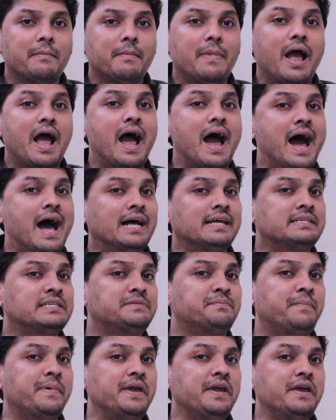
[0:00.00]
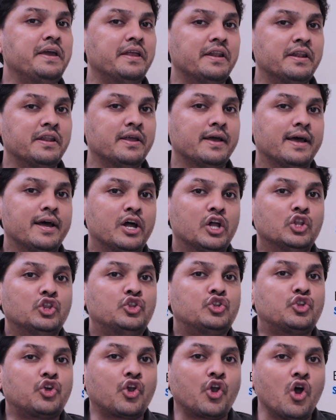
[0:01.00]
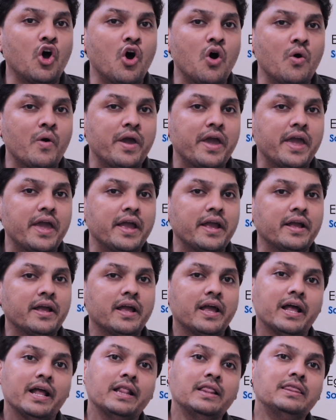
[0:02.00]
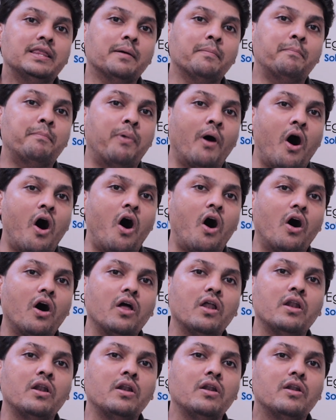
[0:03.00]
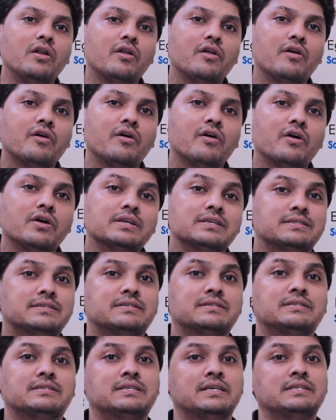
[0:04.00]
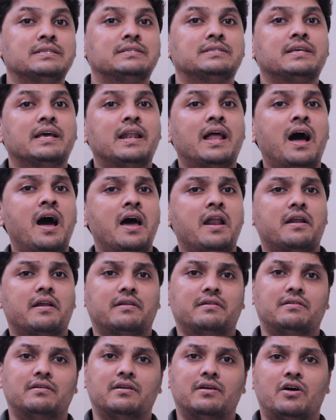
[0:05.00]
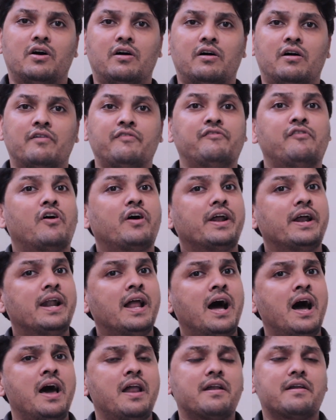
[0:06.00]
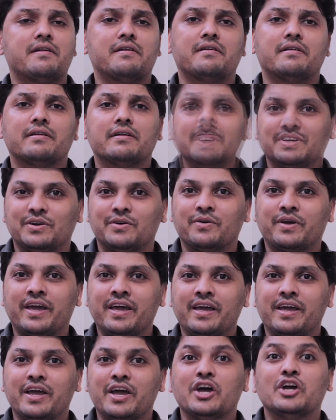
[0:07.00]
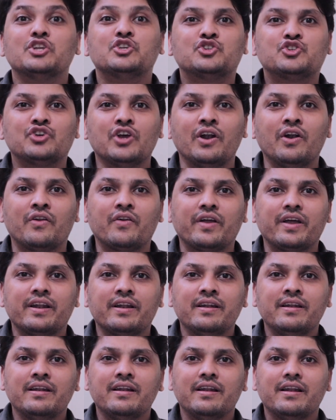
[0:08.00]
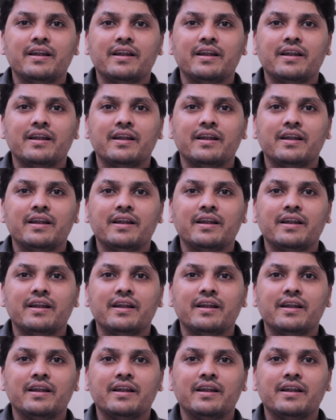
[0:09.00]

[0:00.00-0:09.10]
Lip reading: has been throwing the ball since an hour or for an hour. Okay. Children